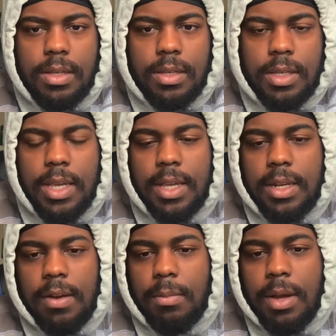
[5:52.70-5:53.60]
Yeah,
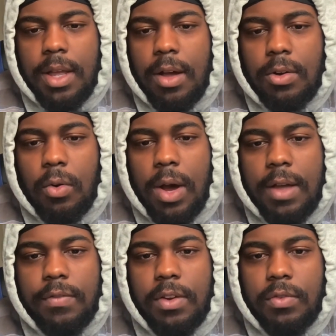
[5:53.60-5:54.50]
never mind. I don't know why
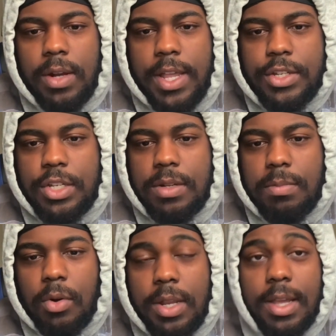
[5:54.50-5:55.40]
I fell for that shit,
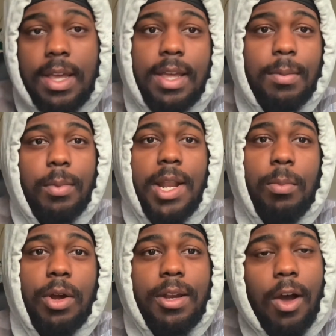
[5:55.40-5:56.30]
boy. But
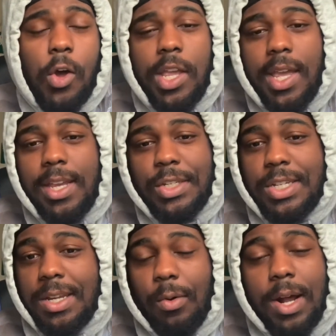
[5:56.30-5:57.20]
that boy Naoya ain't
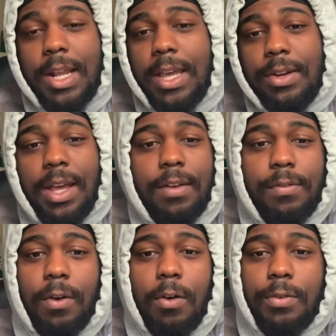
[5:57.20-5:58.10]
shit. Why the hell did I
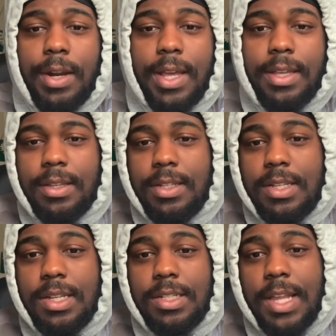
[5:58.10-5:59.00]
fall for that? He
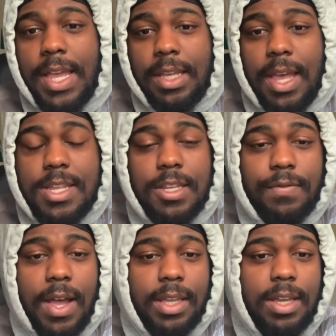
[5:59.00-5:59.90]
said, psych, as
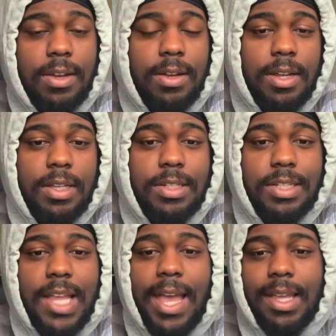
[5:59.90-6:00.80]
if I care. He said,
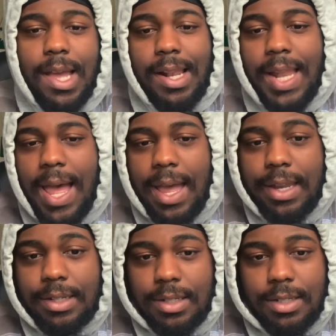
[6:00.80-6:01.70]
psych, I lied.